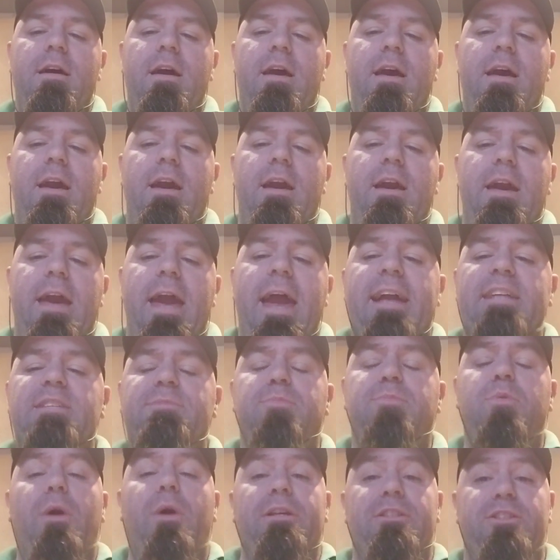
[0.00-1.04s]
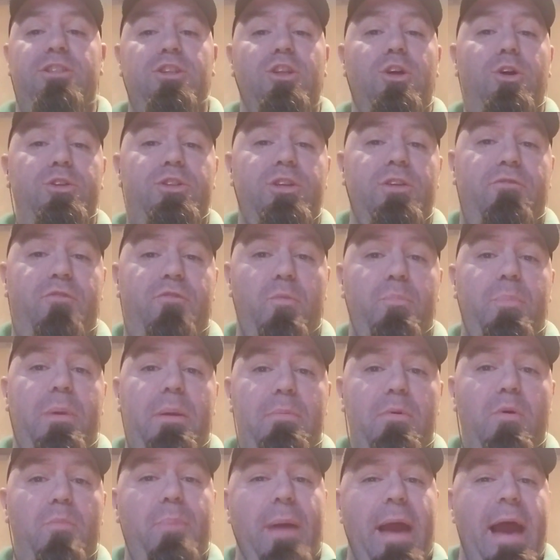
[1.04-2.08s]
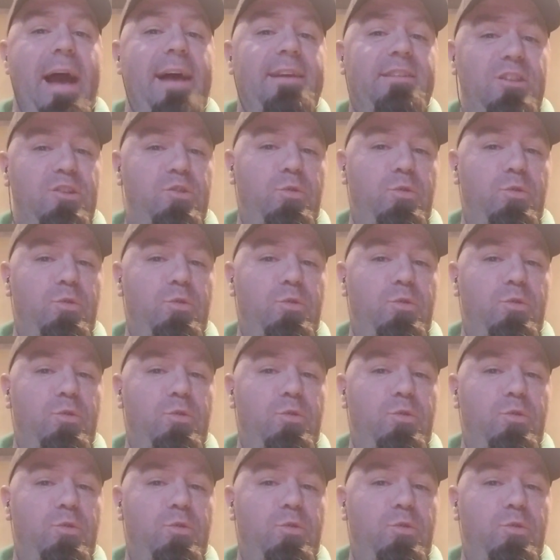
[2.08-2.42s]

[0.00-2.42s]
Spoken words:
a exploit solution for people past